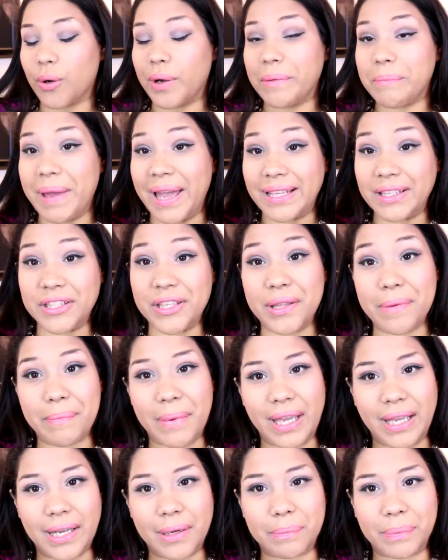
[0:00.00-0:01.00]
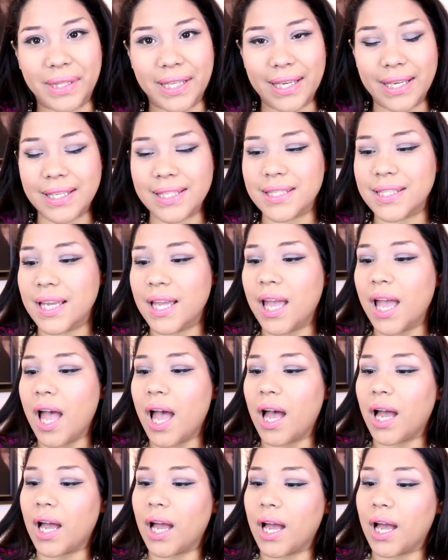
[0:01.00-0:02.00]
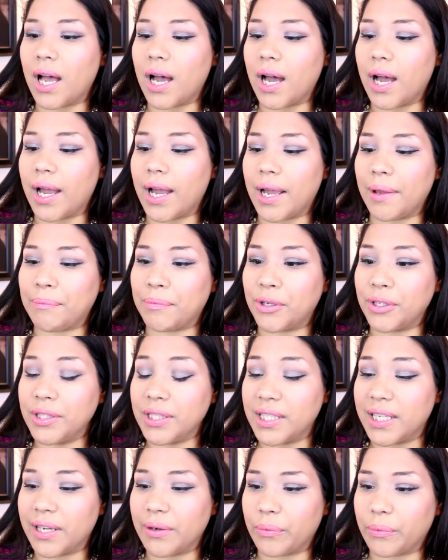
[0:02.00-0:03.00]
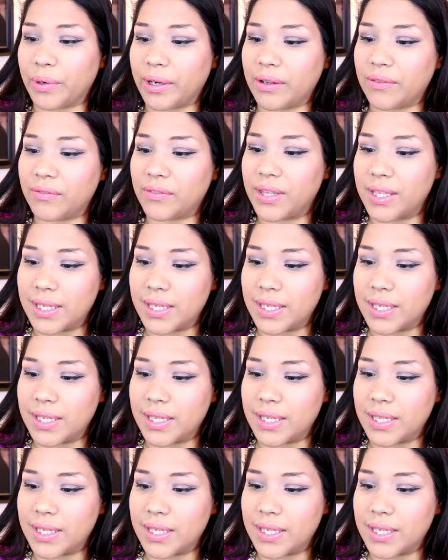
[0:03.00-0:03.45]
Going back to the makeup things, I'm gonna get rid of